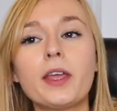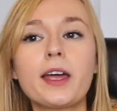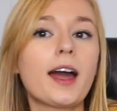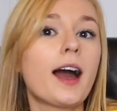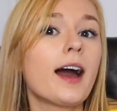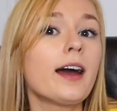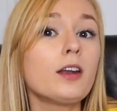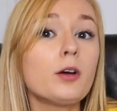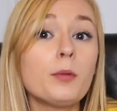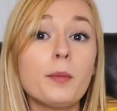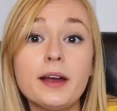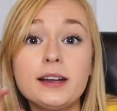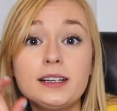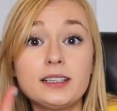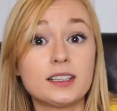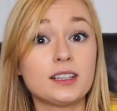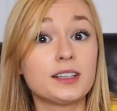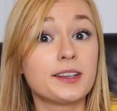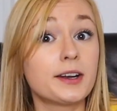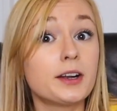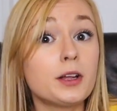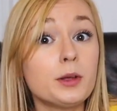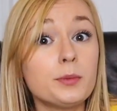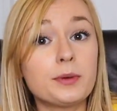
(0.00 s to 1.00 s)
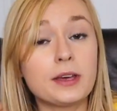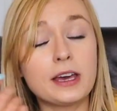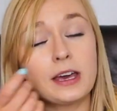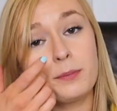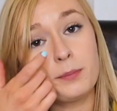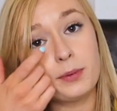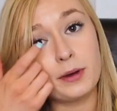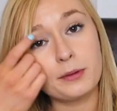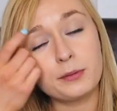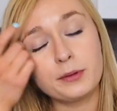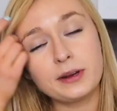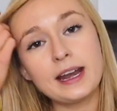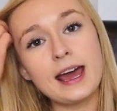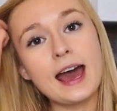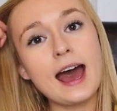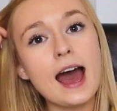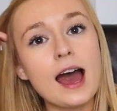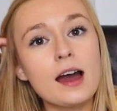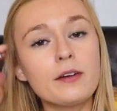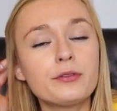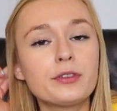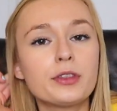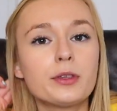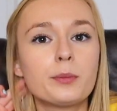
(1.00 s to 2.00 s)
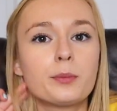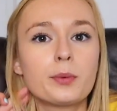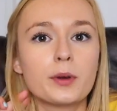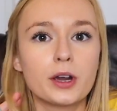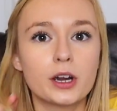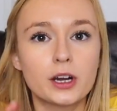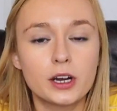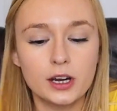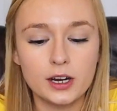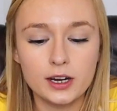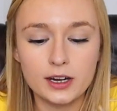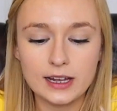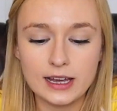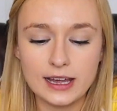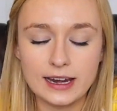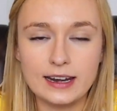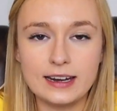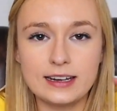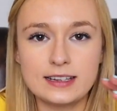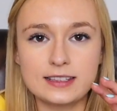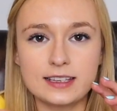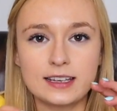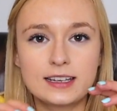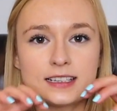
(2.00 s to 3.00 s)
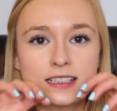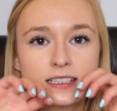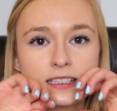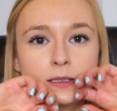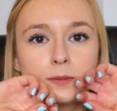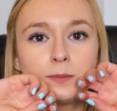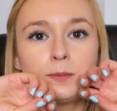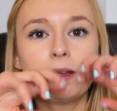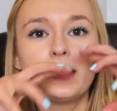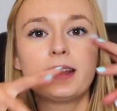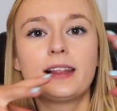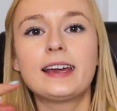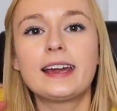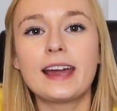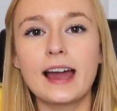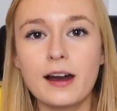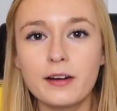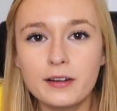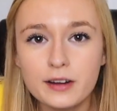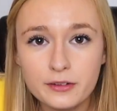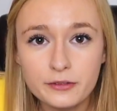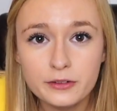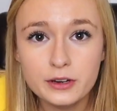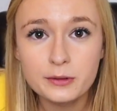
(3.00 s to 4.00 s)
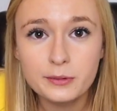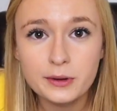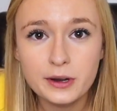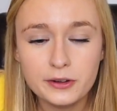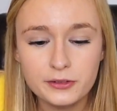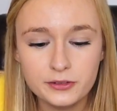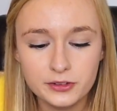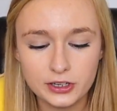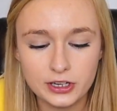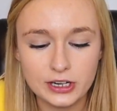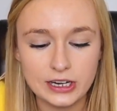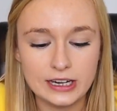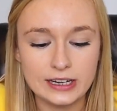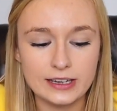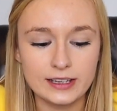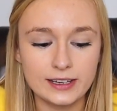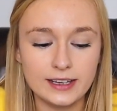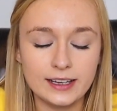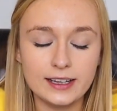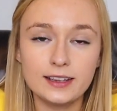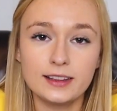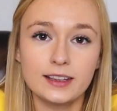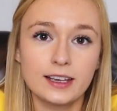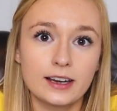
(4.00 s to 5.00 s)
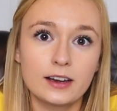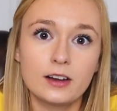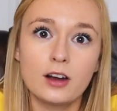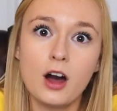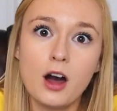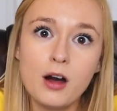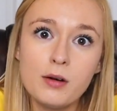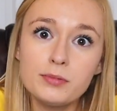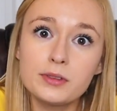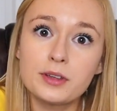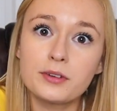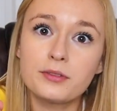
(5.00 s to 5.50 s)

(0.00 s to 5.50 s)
like I don't mind a little bit, but when half the burger and it's like spilling out everywhere when you're eating it, like calm